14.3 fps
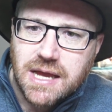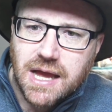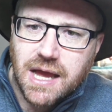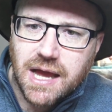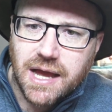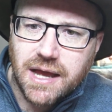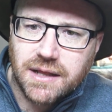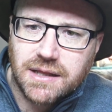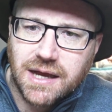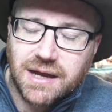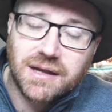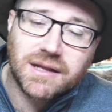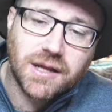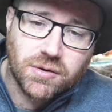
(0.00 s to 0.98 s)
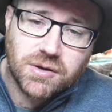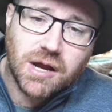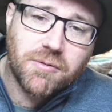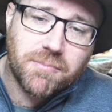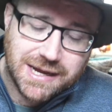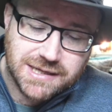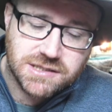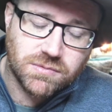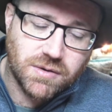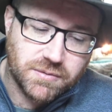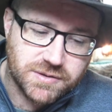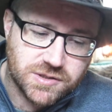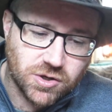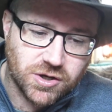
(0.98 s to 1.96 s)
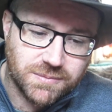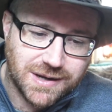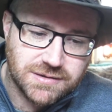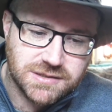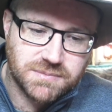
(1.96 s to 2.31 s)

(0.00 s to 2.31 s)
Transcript: I know, going back to what we were talking about